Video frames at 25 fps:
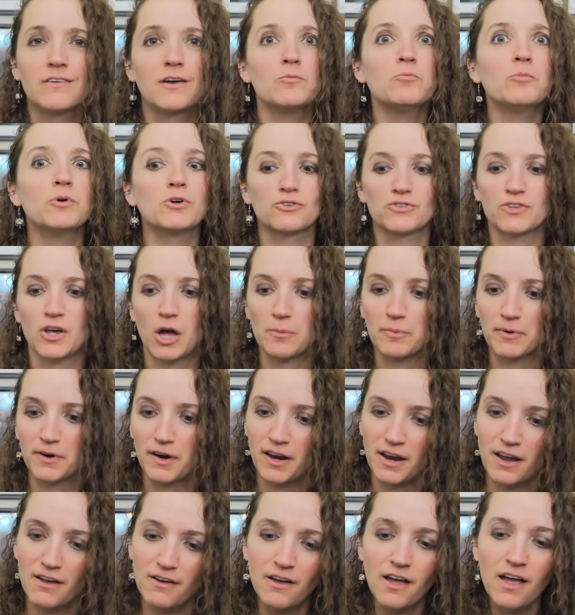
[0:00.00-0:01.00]
Numbers,
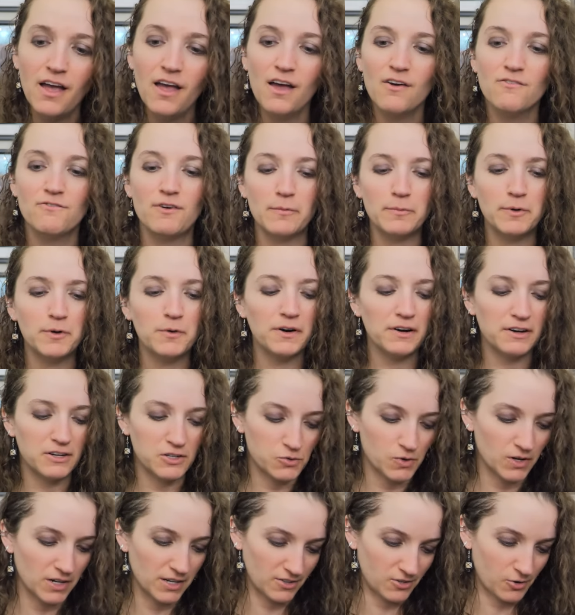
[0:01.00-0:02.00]
Aubrey. February
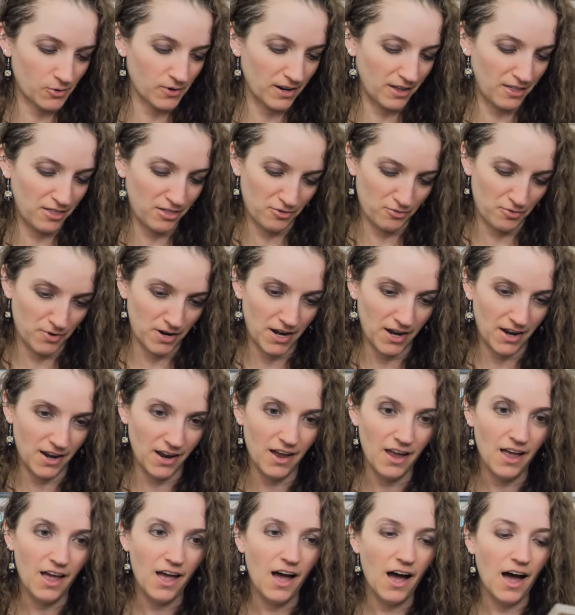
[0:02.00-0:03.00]

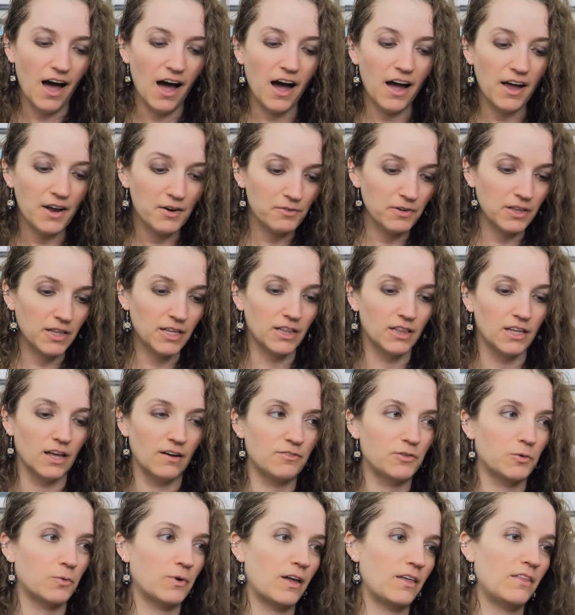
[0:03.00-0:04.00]
2023. I really
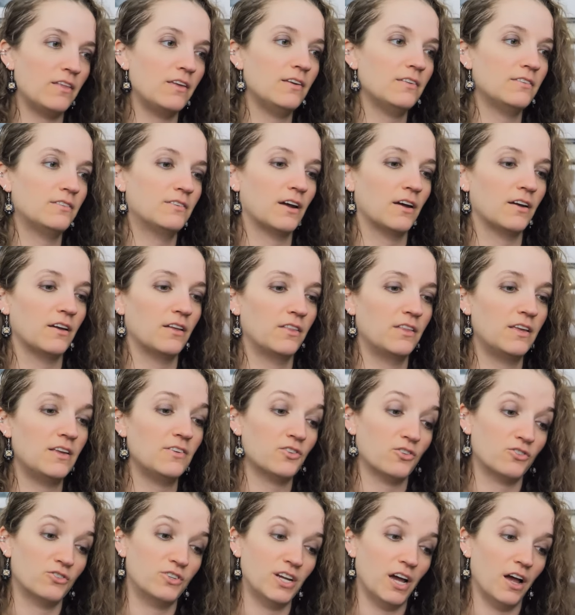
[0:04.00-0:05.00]
love the way these
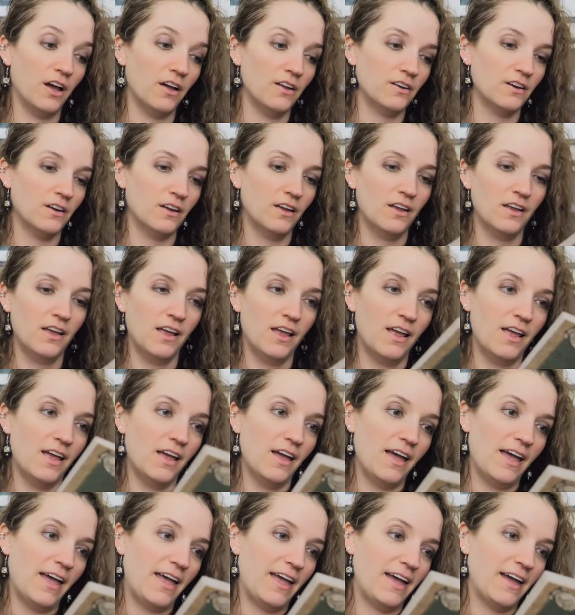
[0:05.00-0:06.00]
are done.
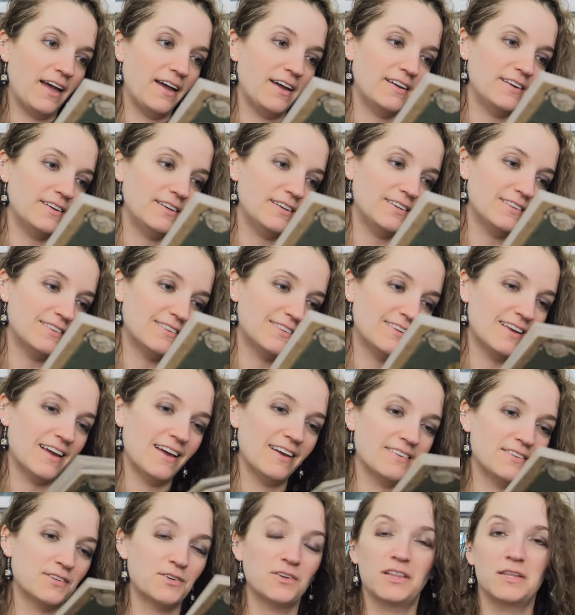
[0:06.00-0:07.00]
And it
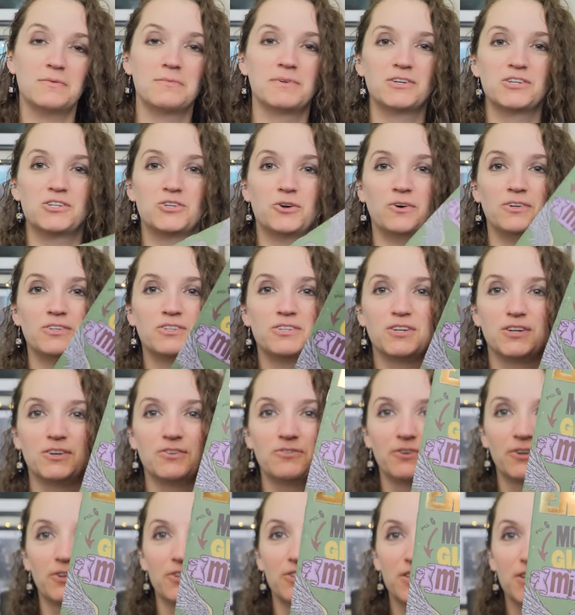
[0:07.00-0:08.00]
says, well, let me show it to you
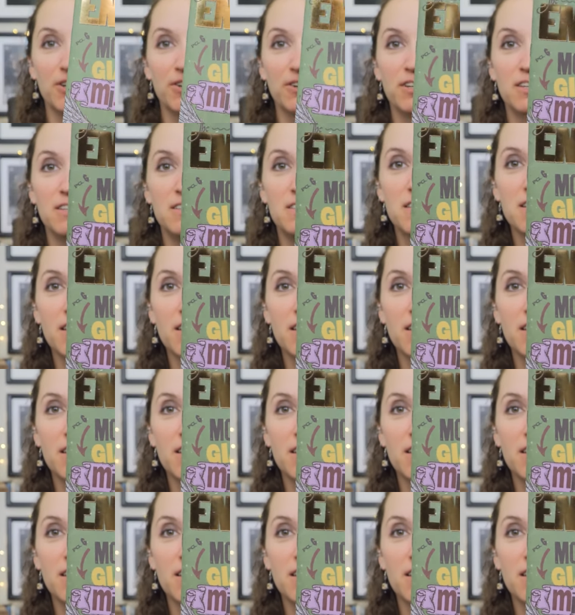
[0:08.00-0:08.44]
first. Here is